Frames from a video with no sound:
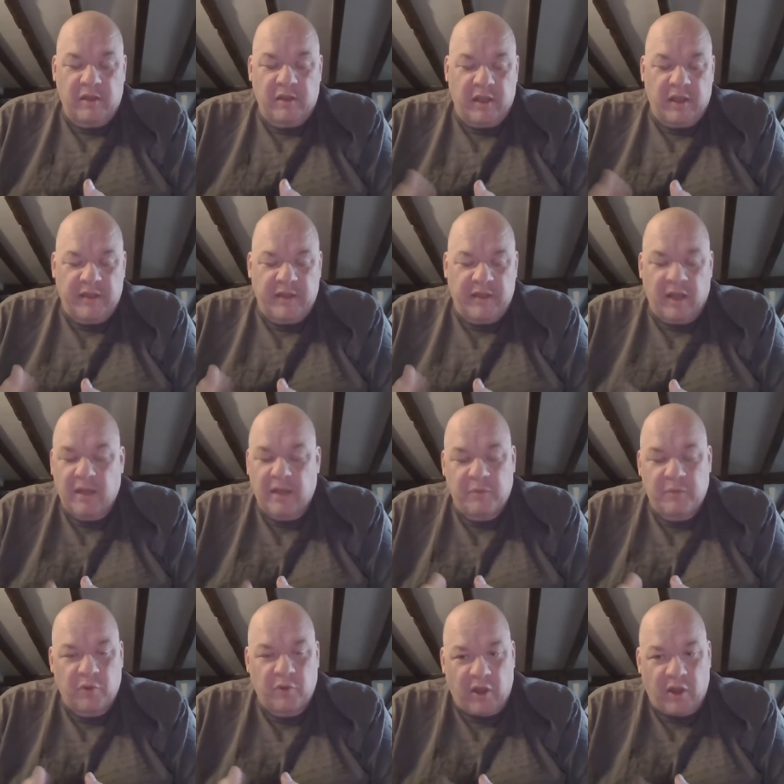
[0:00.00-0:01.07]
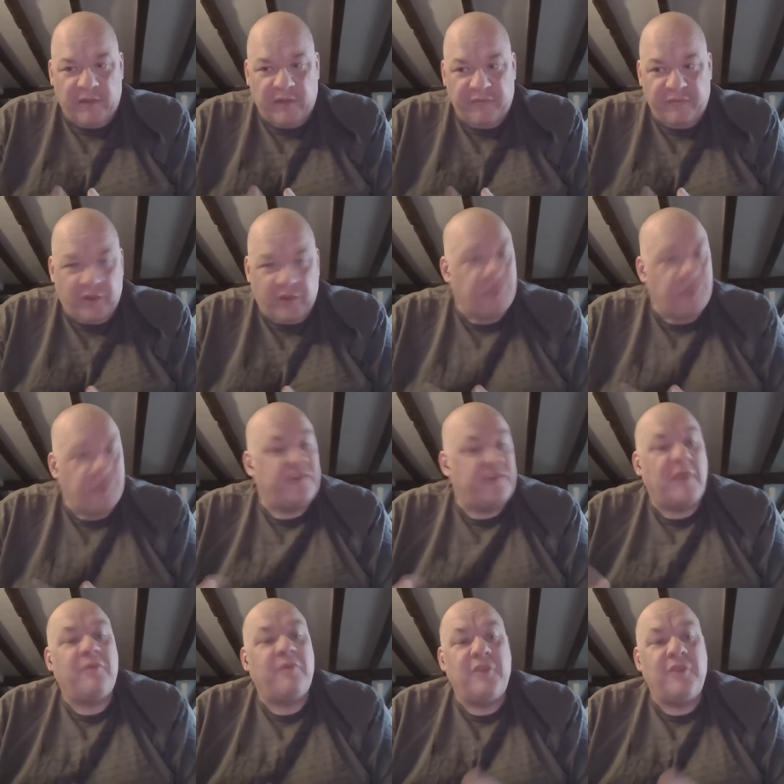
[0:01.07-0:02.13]
a, gun club called Iden Ferns, and there
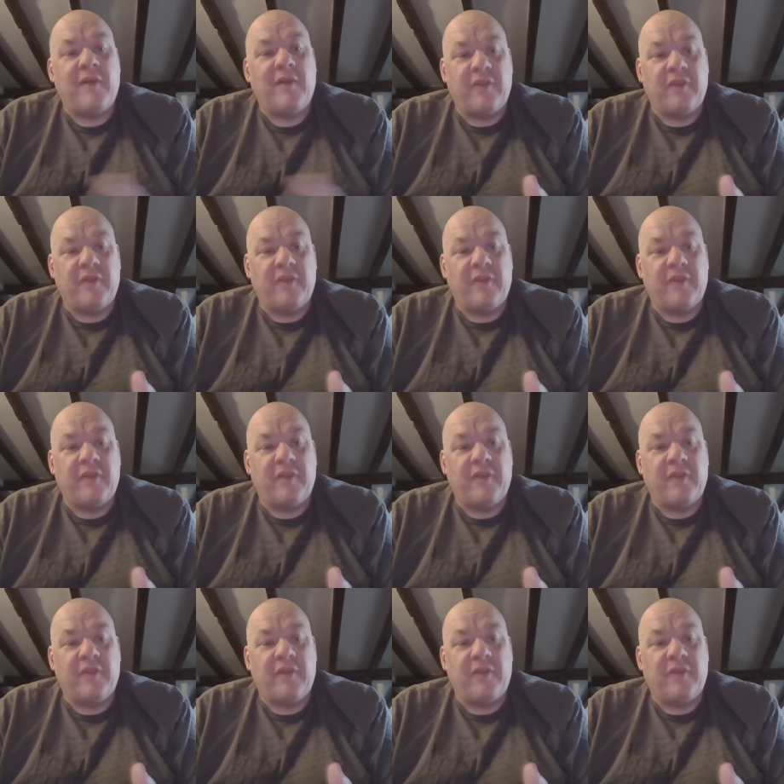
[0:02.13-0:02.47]
were a few other.